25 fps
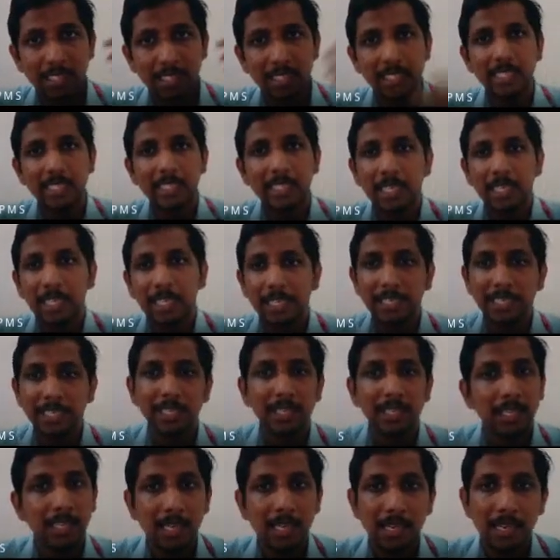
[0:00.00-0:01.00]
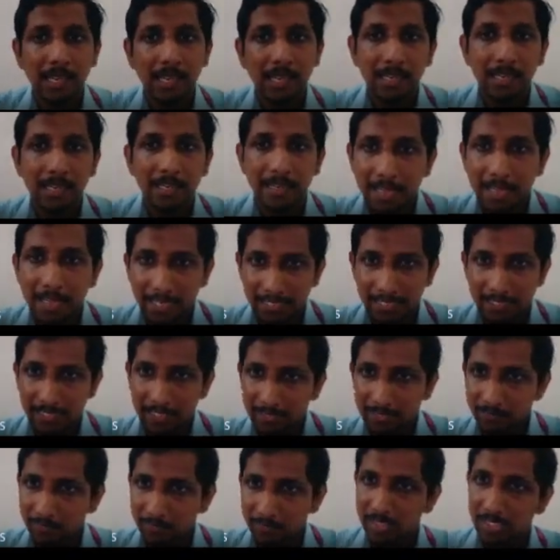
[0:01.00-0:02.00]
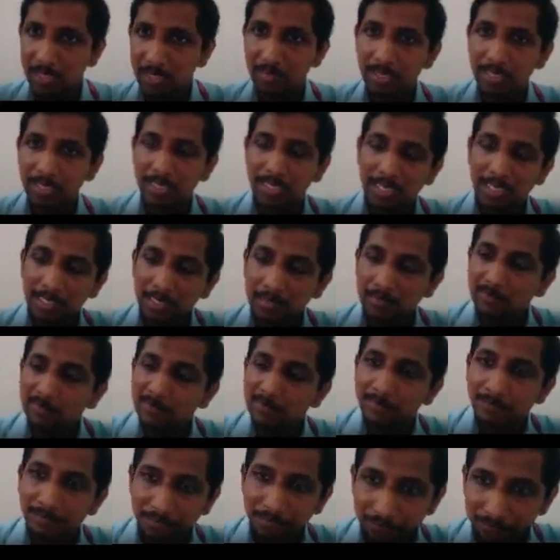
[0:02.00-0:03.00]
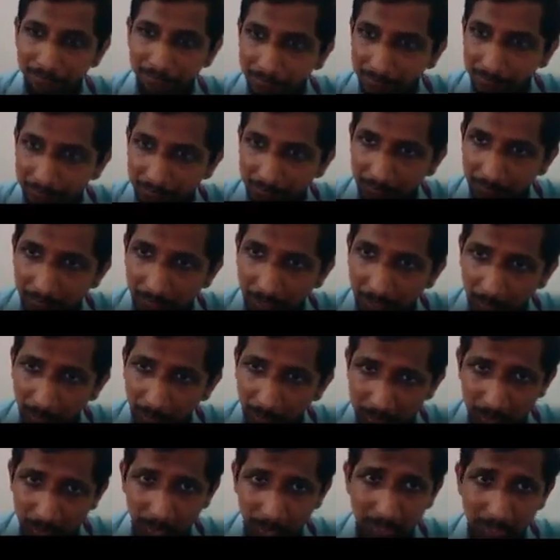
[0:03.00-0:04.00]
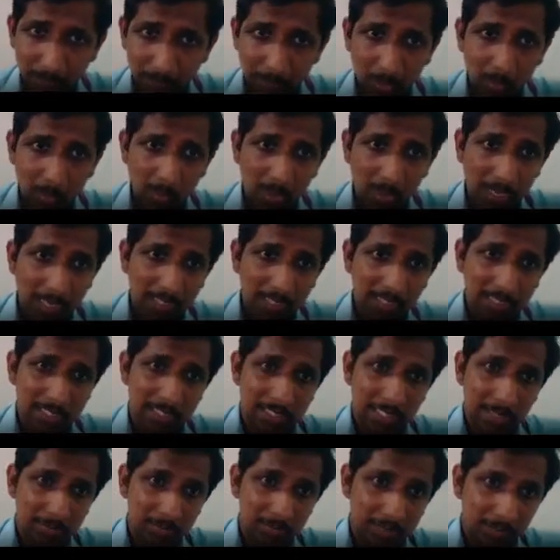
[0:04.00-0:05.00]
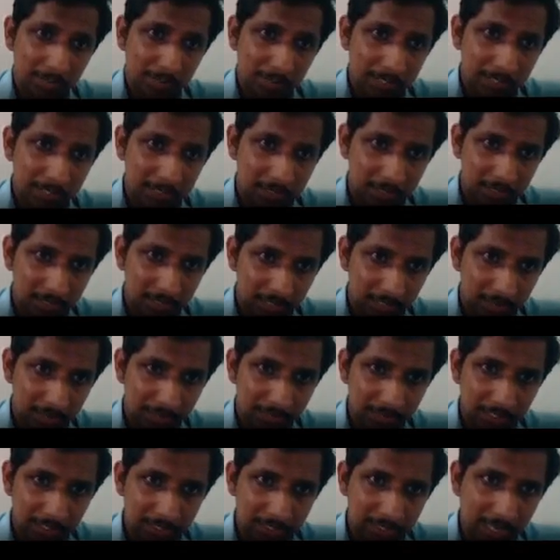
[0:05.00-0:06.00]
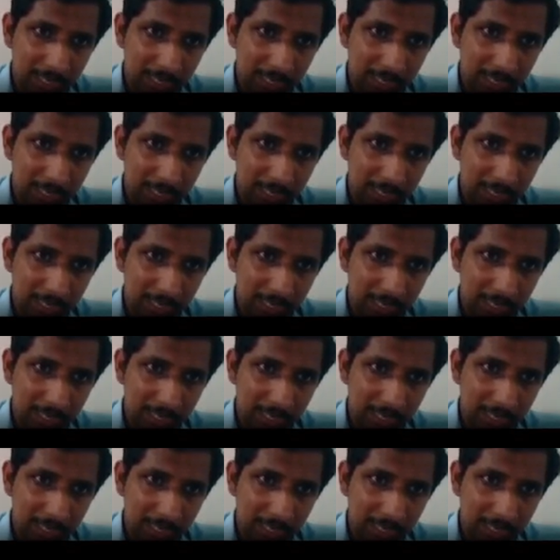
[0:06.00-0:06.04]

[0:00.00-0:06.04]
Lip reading: at inclined direction. Similarly, once you are providing the stirrups, please refer this